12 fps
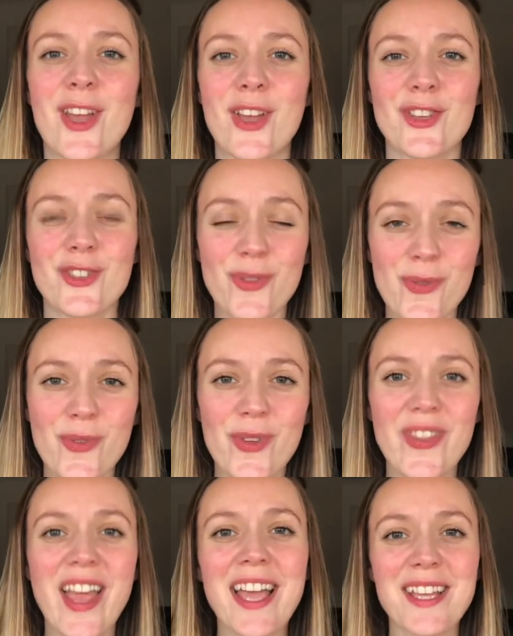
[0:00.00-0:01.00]
So
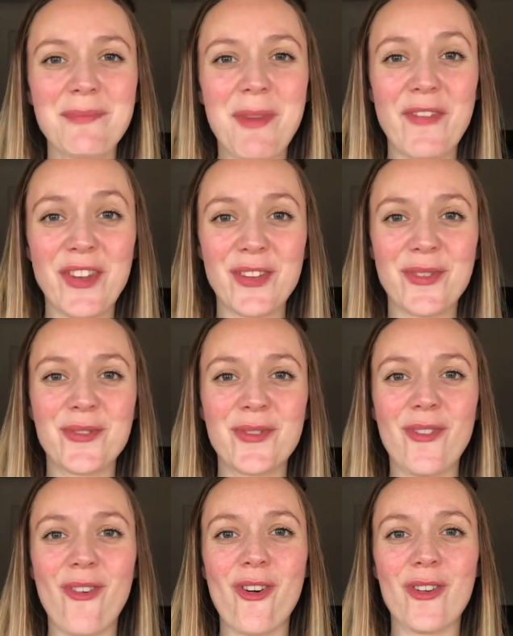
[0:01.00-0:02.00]
that is my video
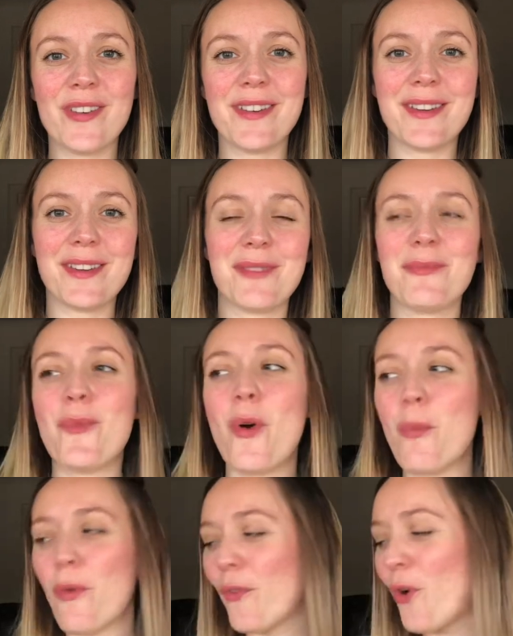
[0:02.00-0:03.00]
on
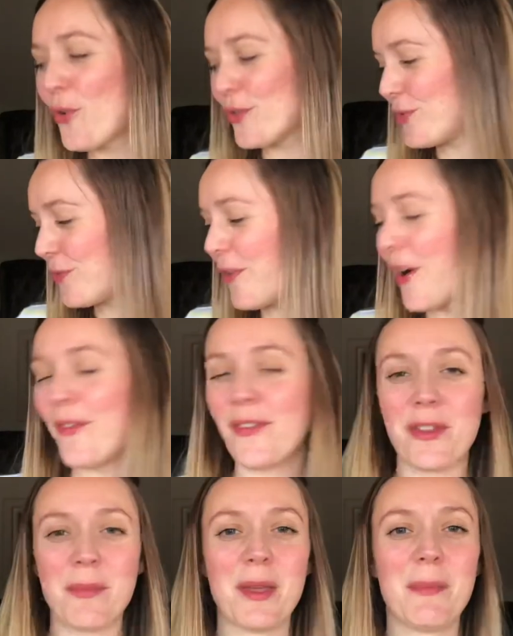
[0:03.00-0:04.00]
what we've got so far for
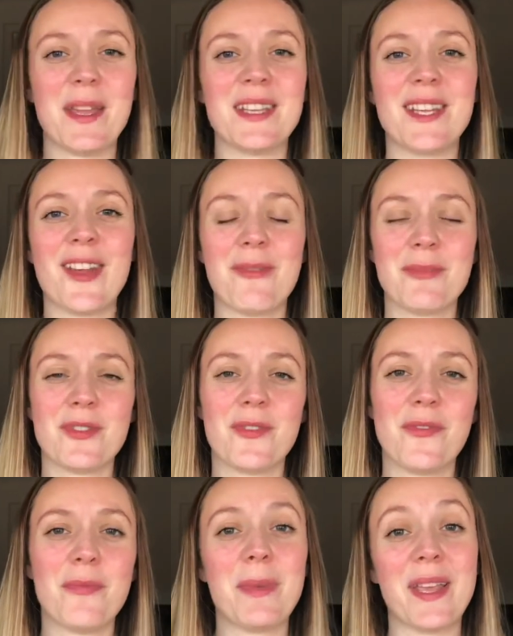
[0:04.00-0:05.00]
the baby in terms
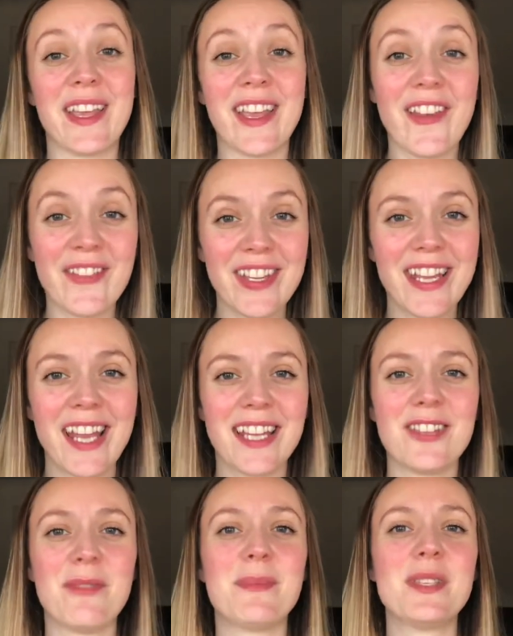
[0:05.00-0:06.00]
of being gifted
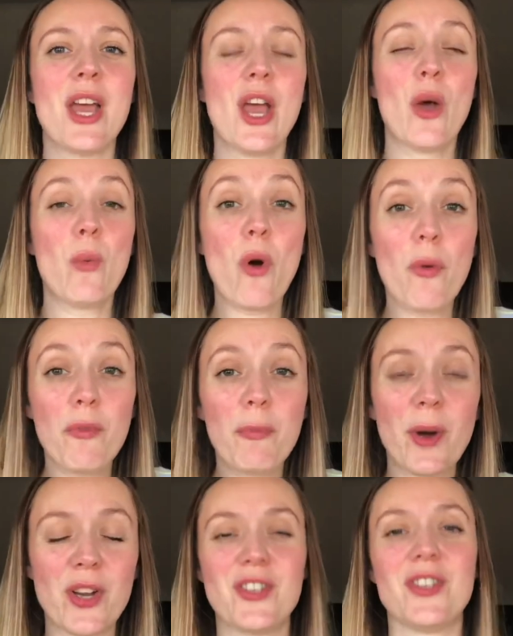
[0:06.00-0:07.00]
items, what we've
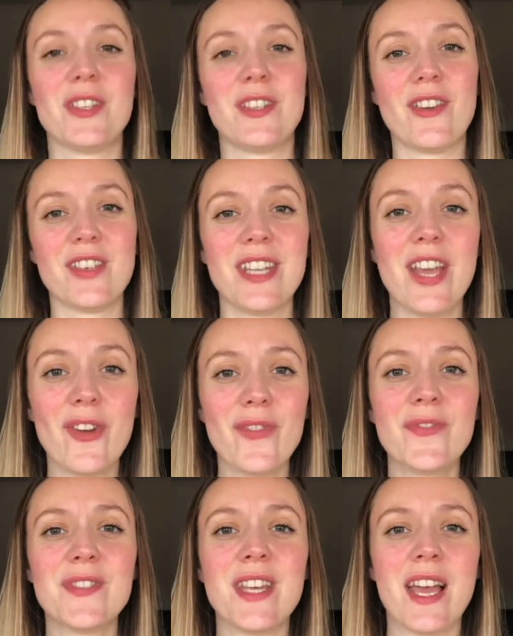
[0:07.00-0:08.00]
purchased
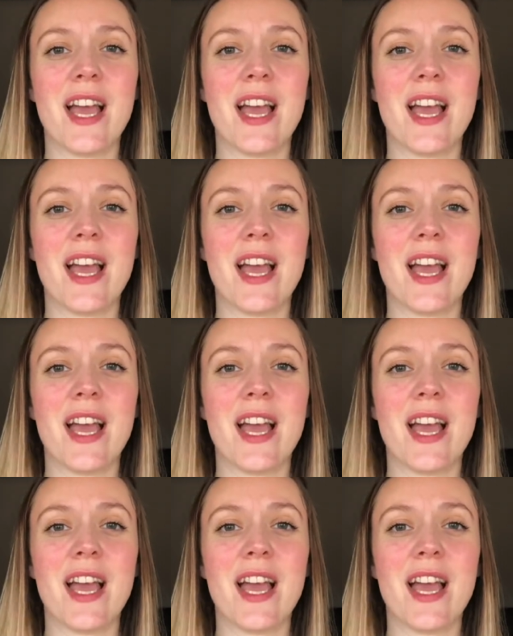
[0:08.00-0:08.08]
ourselves,